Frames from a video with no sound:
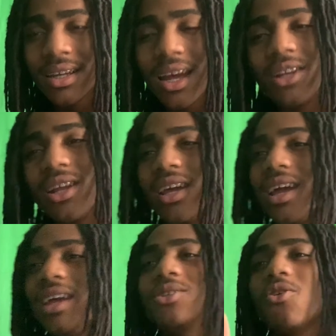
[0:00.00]

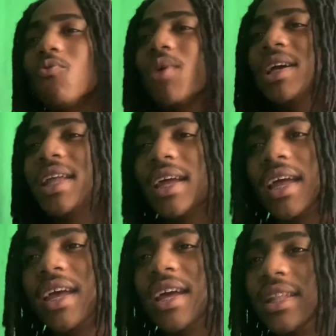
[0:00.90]
Ain't no way they
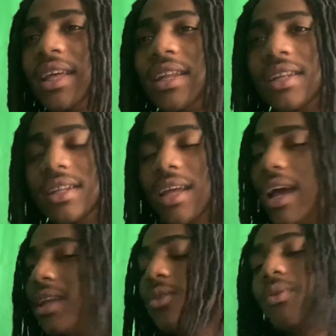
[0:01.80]
had
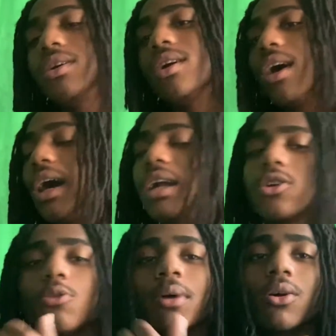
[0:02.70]
that. I got to
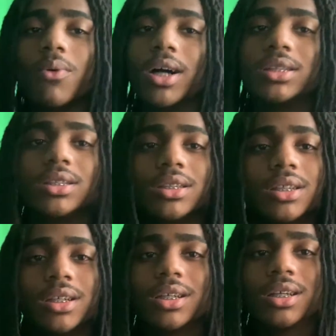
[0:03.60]
go back and watch.
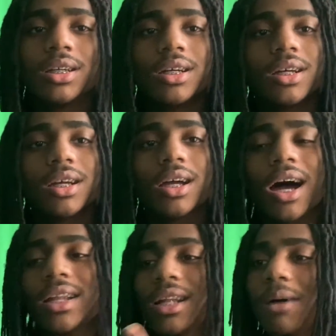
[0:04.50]
How
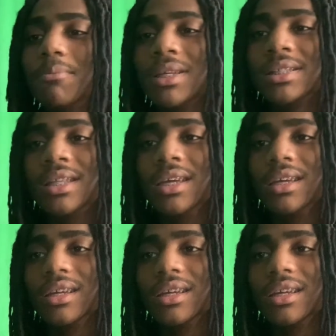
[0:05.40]
did I miss that?